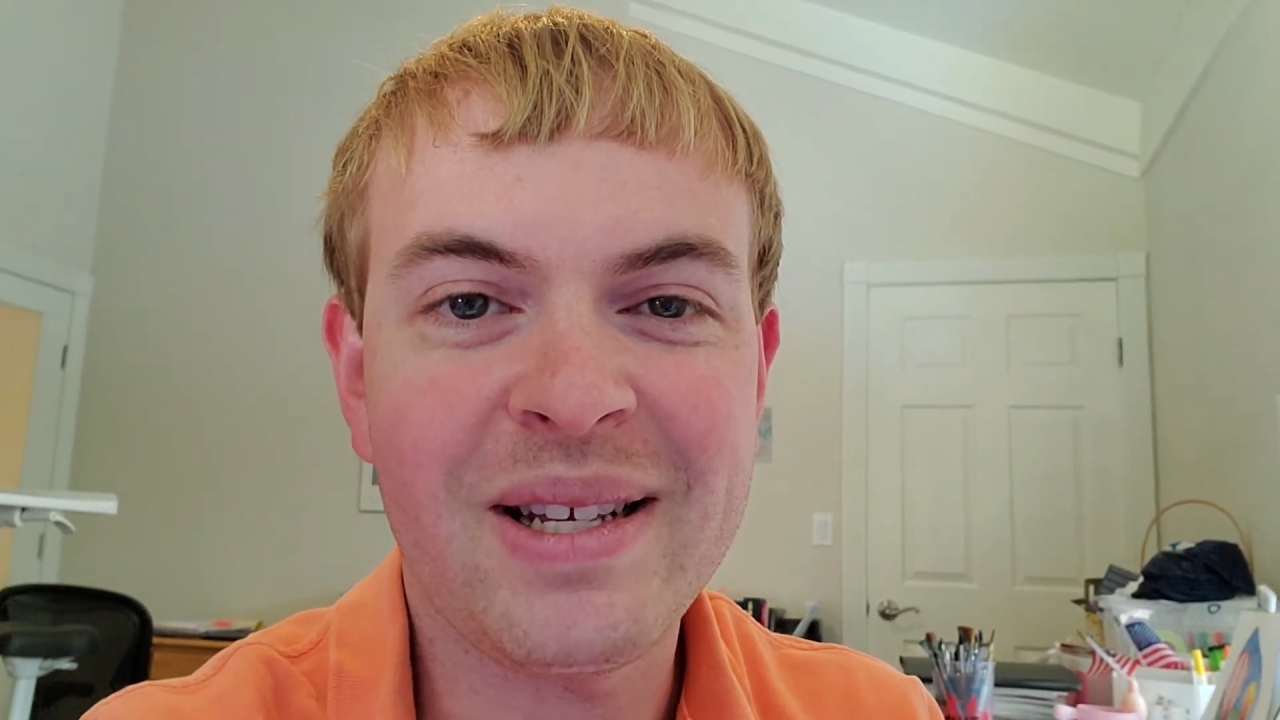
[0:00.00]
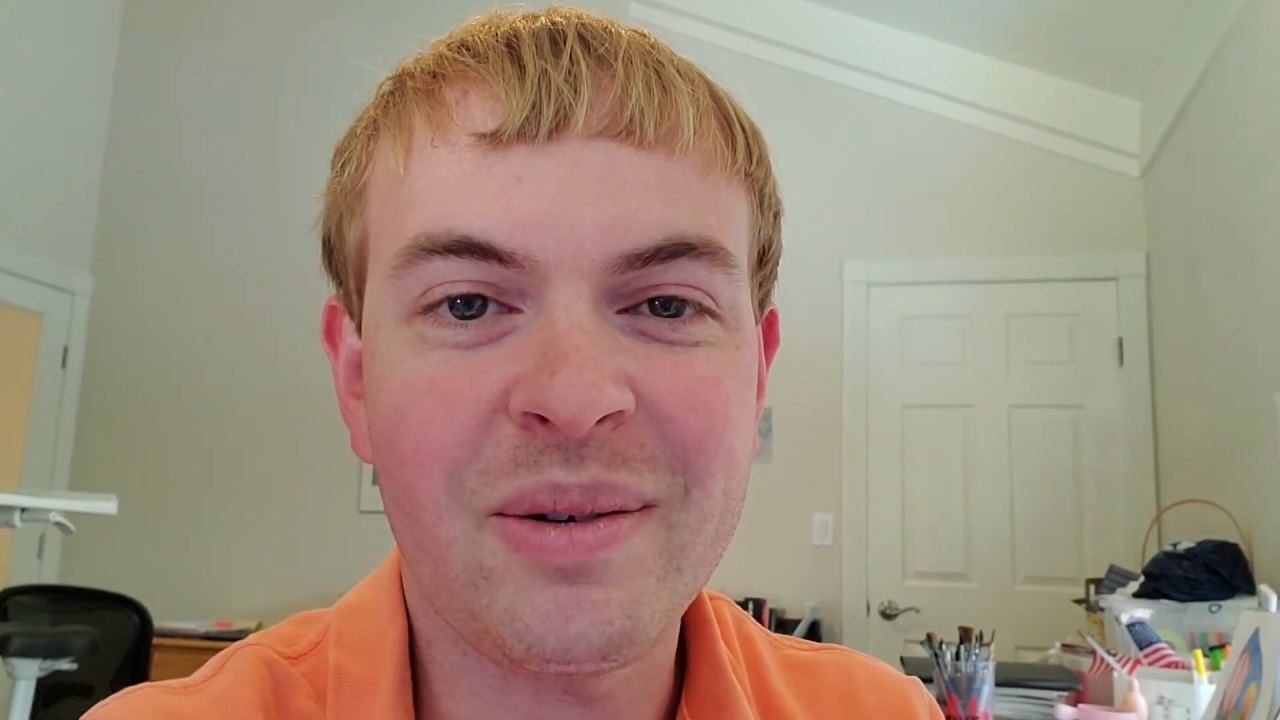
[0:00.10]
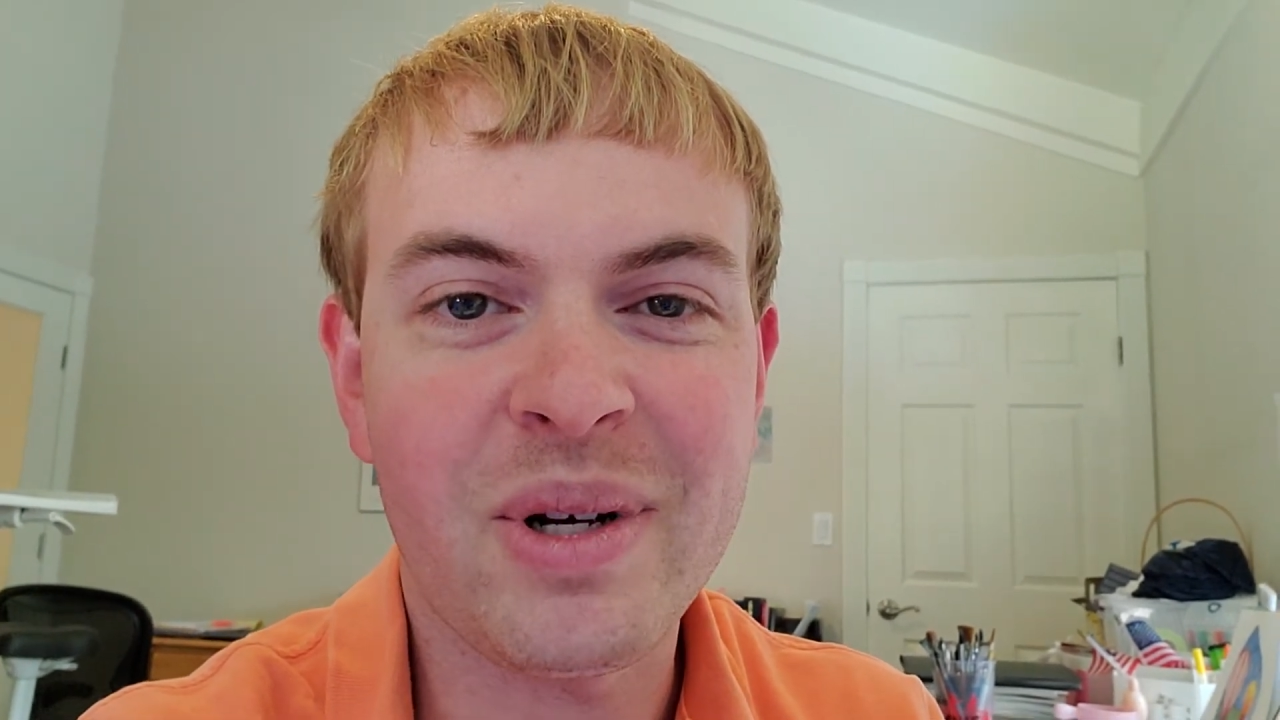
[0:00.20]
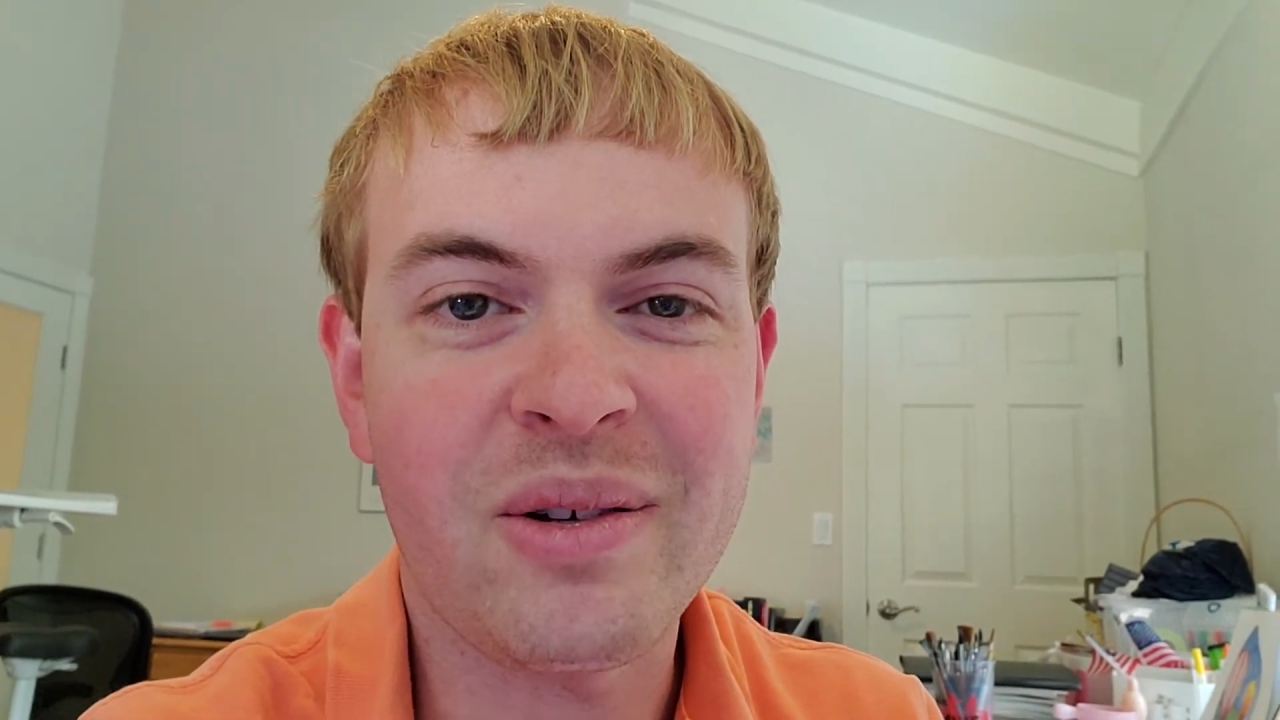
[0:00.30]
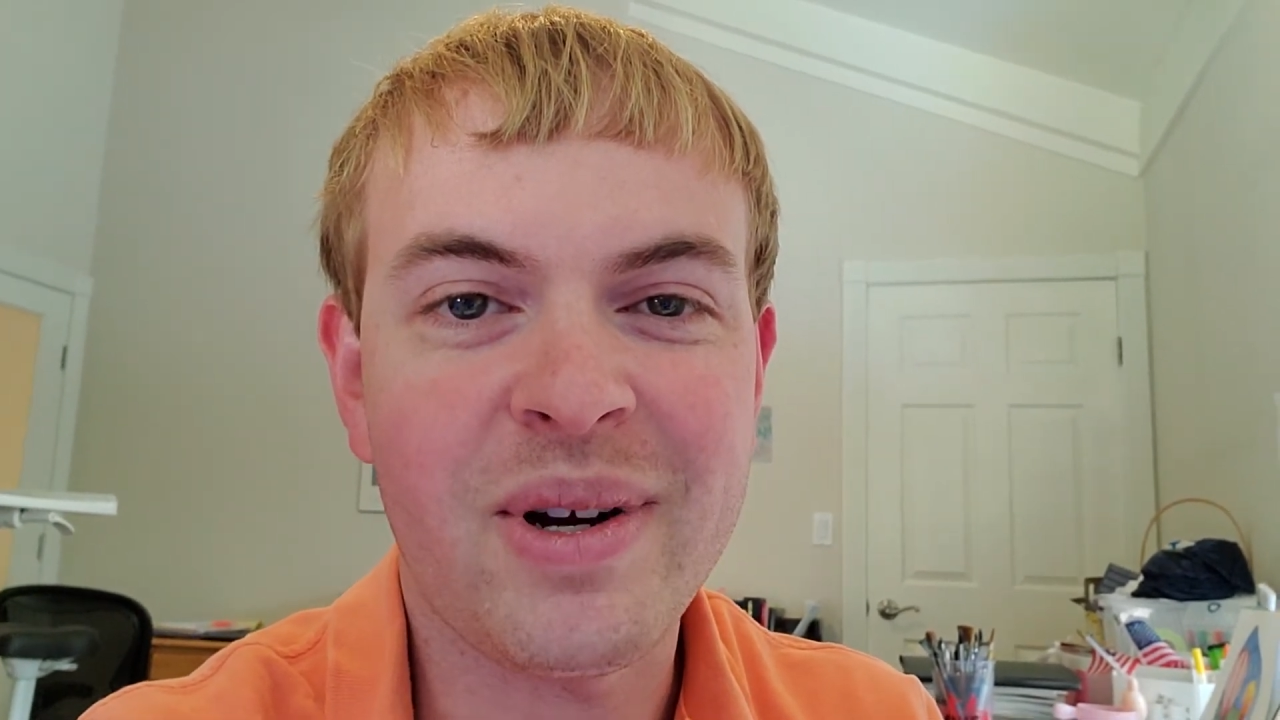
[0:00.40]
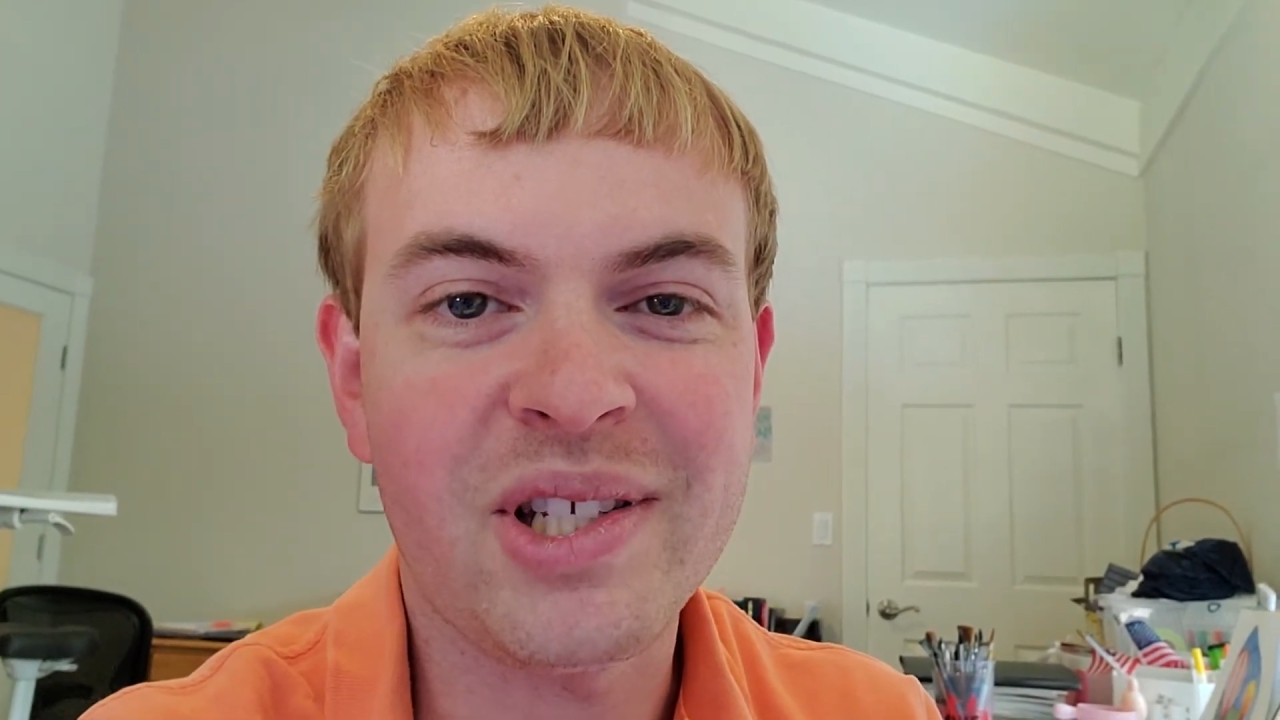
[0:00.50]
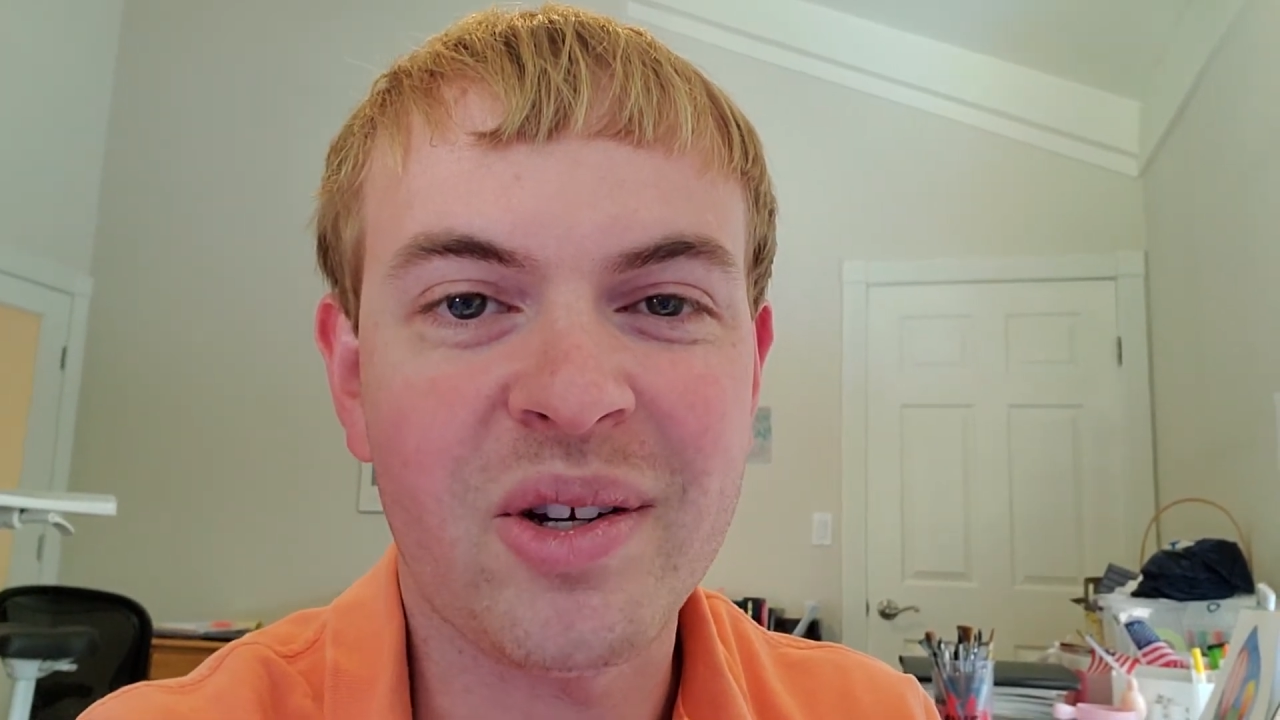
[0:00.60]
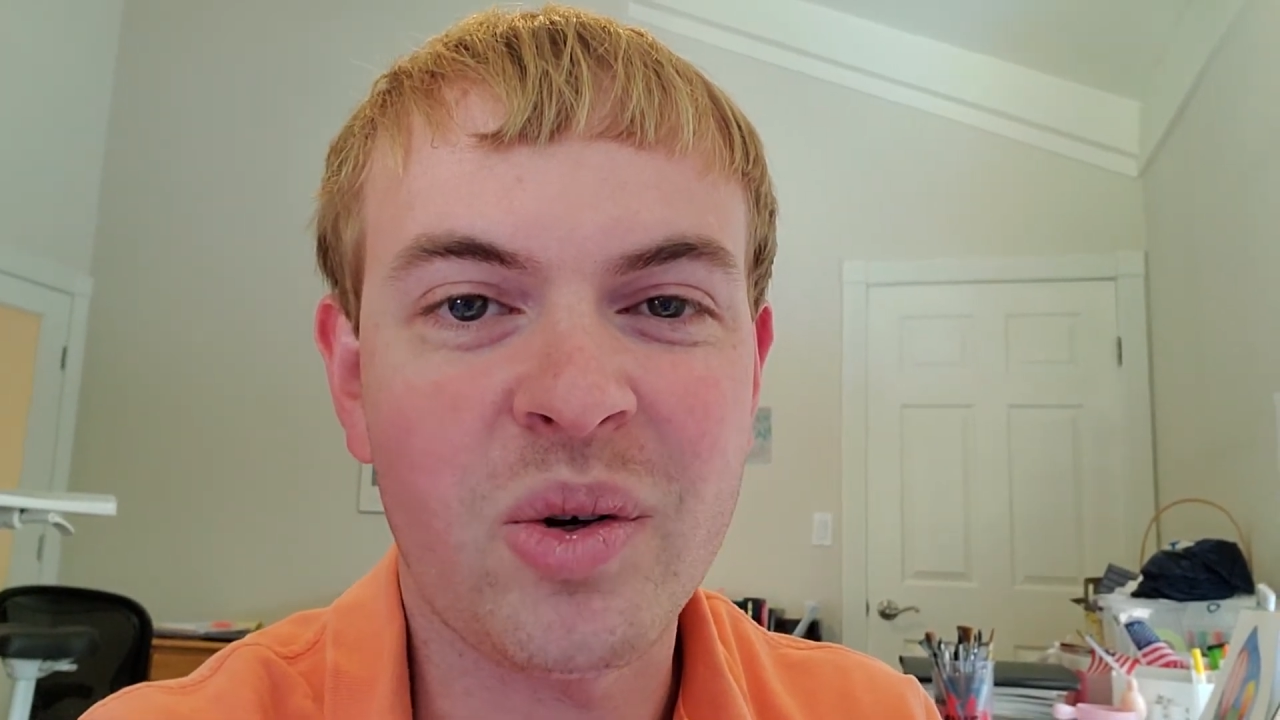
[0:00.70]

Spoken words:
that would otherwise go